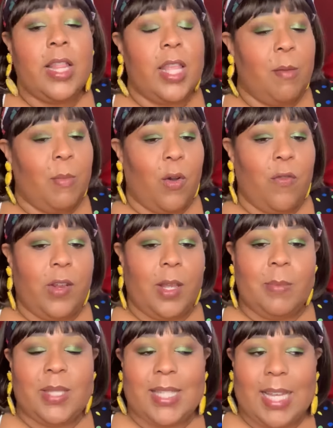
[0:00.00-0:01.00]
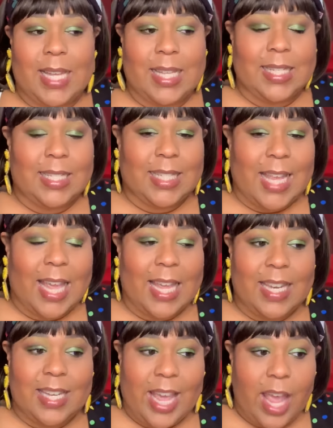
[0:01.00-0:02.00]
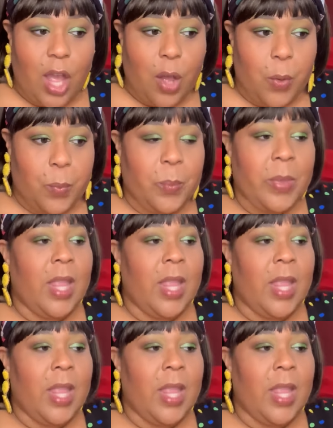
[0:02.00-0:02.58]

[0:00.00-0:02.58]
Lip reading: They both lip sync it, sank it down.